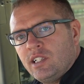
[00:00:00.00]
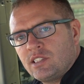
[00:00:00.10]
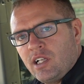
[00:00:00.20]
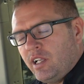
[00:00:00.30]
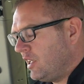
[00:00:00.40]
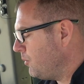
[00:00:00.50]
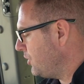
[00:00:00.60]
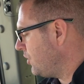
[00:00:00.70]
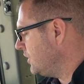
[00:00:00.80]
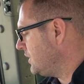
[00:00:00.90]
It's going to end up
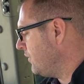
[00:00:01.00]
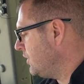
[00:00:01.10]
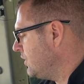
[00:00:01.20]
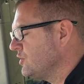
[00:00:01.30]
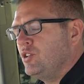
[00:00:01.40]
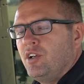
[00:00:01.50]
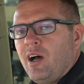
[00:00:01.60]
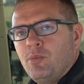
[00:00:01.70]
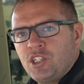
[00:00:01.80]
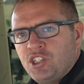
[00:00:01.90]
at 37. So
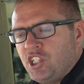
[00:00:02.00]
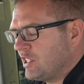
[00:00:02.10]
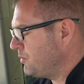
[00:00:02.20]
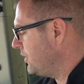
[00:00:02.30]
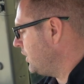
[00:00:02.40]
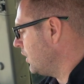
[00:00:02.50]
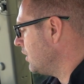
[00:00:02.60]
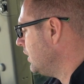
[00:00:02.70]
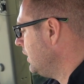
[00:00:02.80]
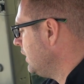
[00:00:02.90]
not much adjustment
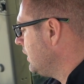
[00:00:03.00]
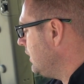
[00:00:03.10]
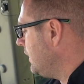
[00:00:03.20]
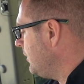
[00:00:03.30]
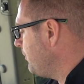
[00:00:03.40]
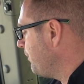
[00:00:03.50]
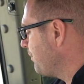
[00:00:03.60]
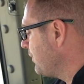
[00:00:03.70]
there. Um,